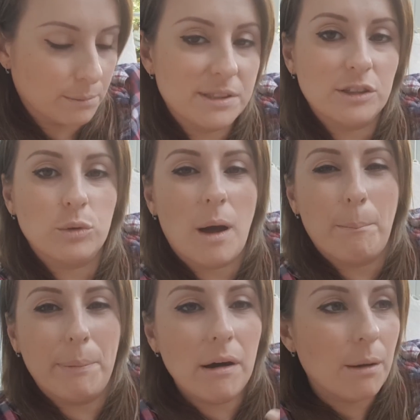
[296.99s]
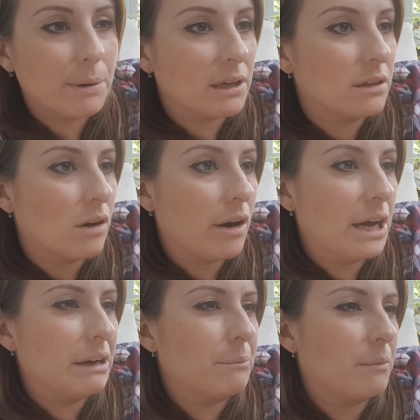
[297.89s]
I'm still like burping at night,
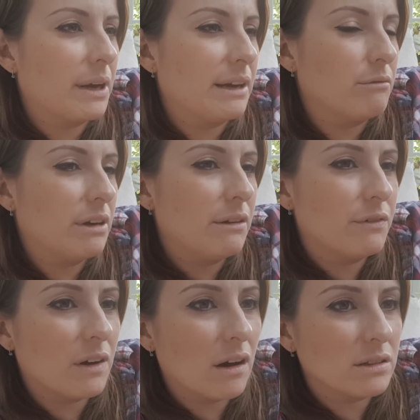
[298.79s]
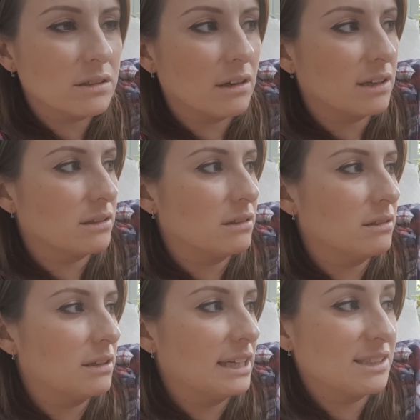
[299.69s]
and I'm getting reflux, like
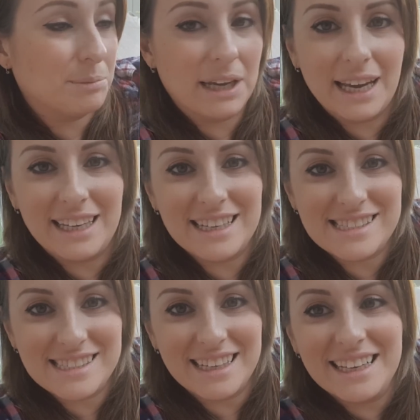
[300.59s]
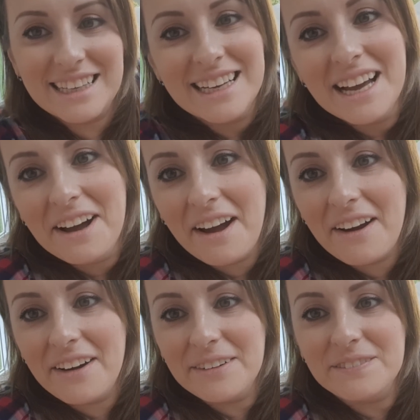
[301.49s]
I had some cake yesterday
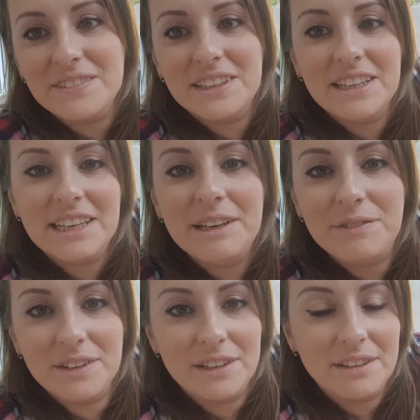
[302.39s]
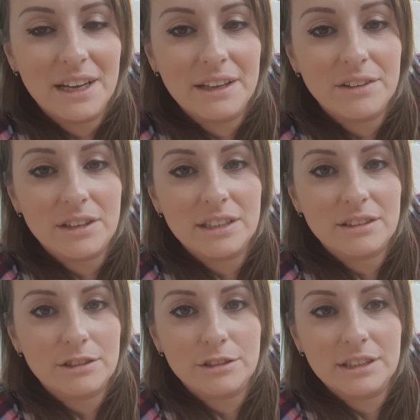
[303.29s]
in the evening, and I
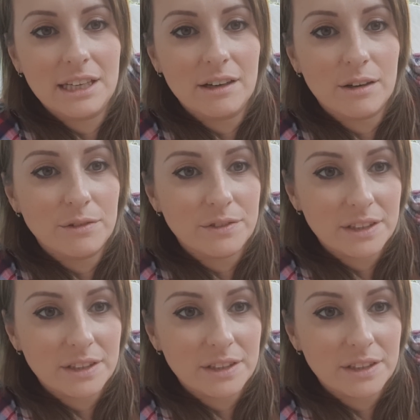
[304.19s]
couldn't eat half of